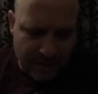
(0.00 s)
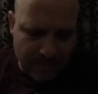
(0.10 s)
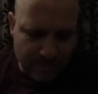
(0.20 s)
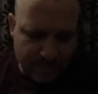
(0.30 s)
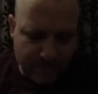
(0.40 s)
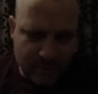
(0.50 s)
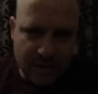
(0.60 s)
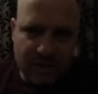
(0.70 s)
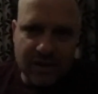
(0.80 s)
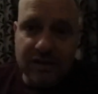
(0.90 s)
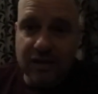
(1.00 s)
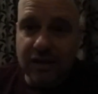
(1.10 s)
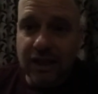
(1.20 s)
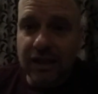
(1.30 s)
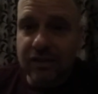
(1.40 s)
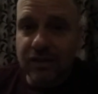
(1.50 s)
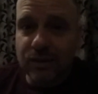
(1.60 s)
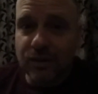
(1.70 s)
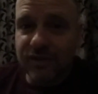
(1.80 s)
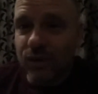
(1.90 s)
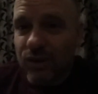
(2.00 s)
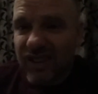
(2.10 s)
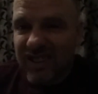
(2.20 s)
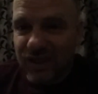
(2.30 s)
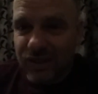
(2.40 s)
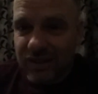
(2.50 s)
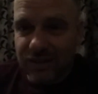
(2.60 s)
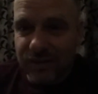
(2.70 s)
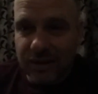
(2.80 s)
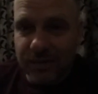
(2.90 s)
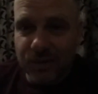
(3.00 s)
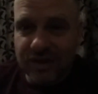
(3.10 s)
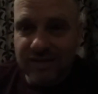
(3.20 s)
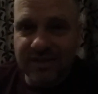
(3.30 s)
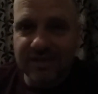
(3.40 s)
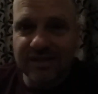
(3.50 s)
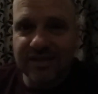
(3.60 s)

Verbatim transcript: Um, she's keen to do the Fortnite dances for some reason.